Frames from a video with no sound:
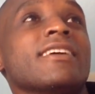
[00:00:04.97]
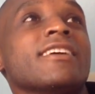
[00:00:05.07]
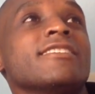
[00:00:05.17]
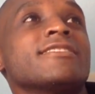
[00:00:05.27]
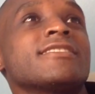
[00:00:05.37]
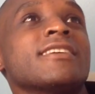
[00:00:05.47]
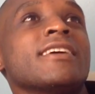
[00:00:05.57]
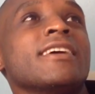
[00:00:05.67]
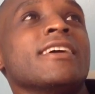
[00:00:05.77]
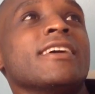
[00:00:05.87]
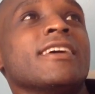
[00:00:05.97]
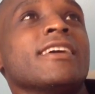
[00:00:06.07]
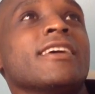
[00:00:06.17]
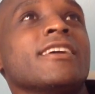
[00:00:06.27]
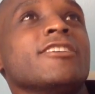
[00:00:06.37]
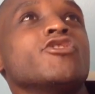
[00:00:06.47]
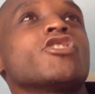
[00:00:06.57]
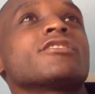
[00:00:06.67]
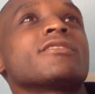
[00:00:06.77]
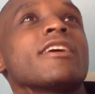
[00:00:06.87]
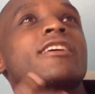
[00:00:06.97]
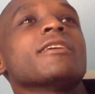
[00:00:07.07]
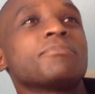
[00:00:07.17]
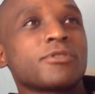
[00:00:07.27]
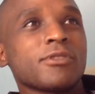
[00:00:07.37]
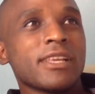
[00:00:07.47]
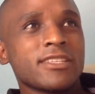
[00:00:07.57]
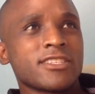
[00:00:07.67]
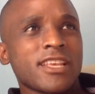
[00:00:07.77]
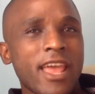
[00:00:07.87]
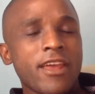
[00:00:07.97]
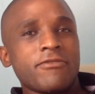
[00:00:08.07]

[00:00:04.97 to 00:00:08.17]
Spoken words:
it just encapsulates